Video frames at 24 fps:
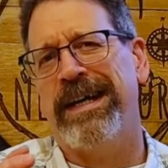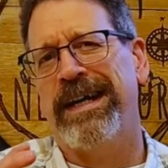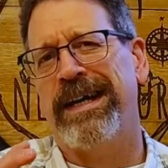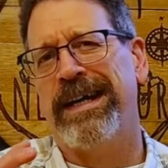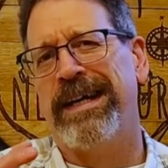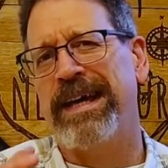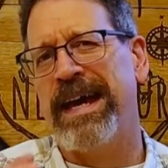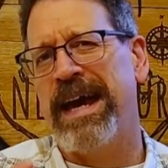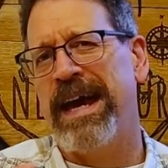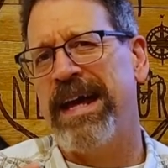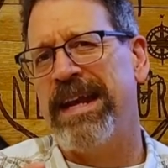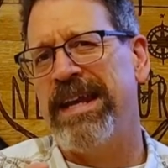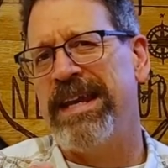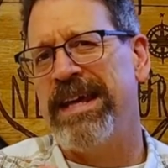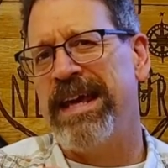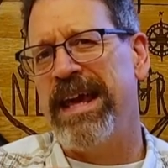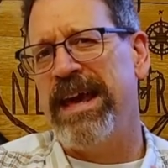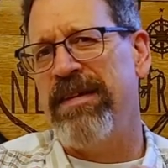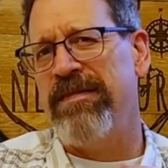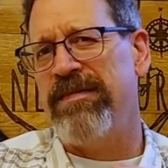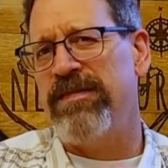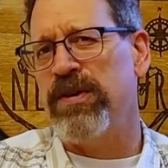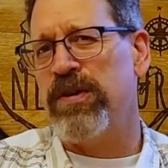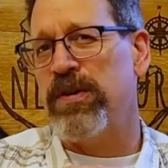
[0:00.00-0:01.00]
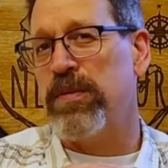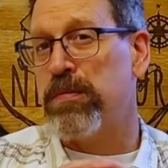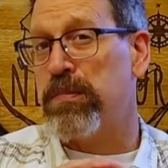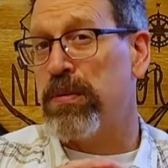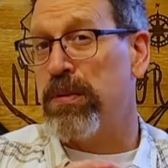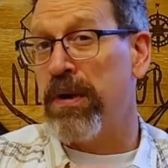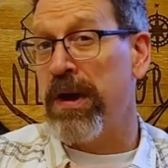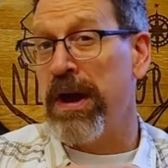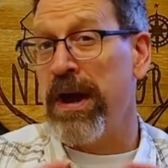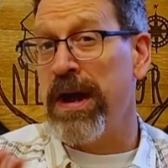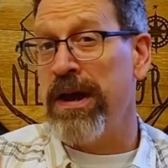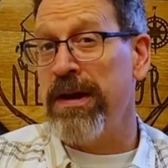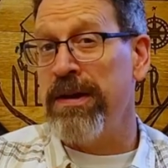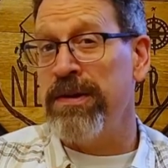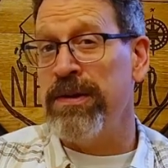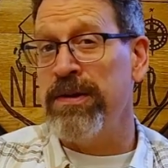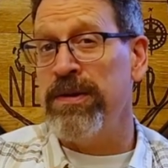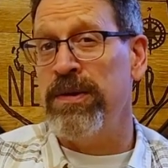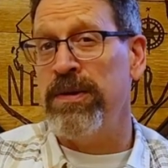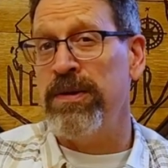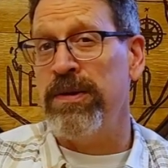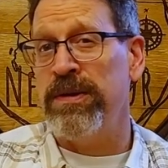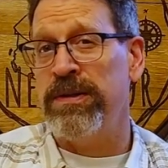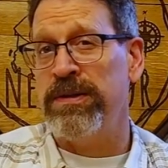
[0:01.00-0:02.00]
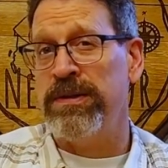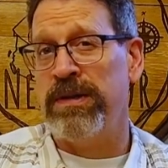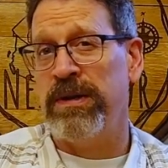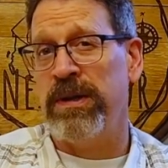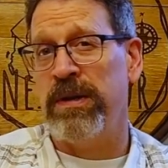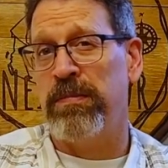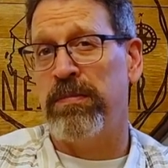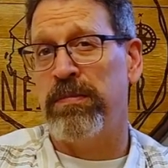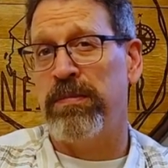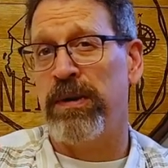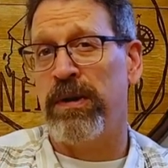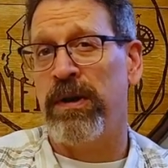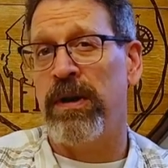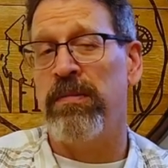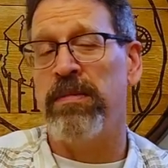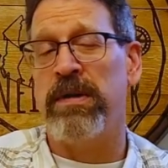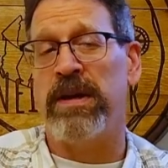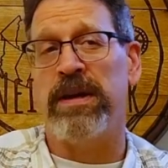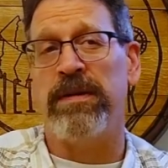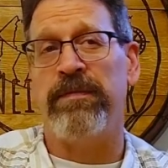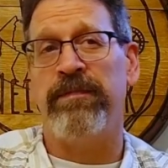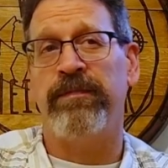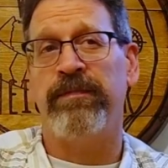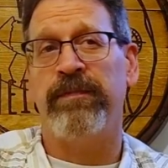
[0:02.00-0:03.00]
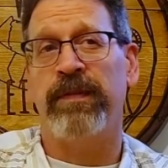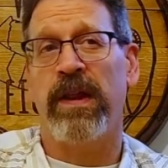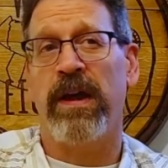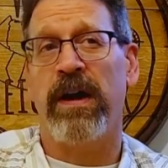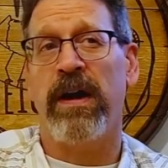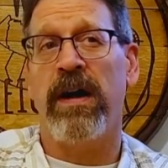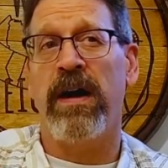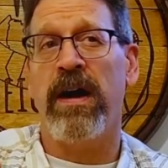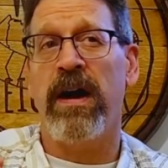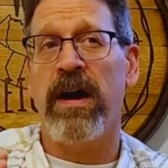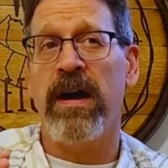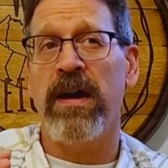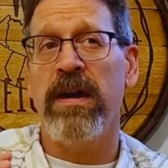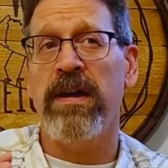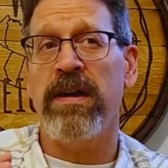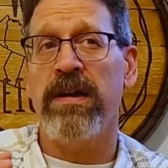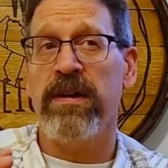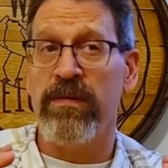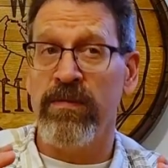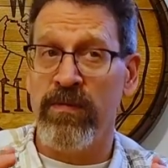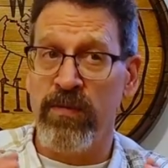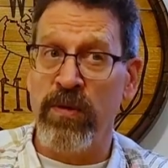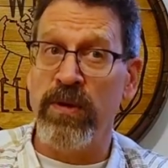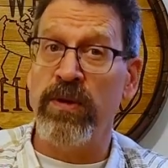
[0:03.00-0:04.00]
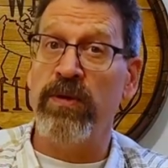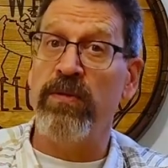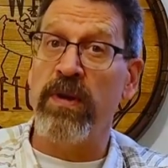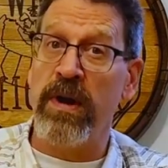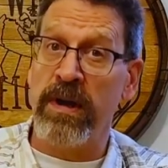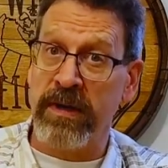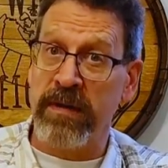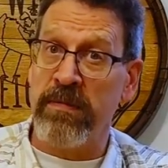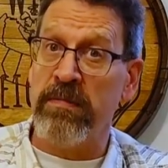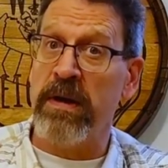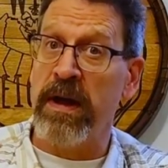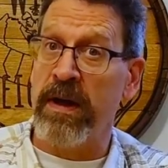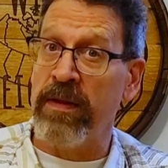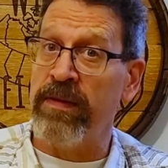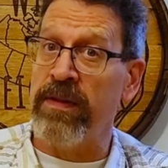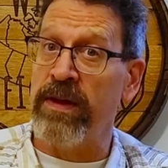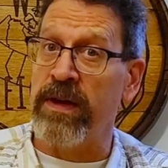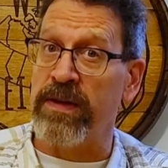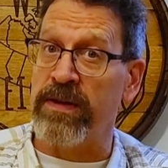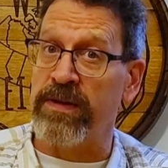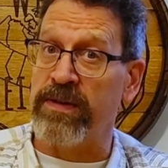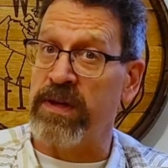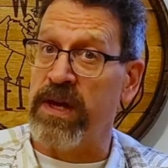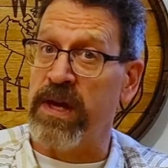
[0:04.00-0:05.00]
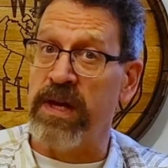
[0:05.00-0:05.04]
Again, if you're brand new to bourbon, I would recommend this.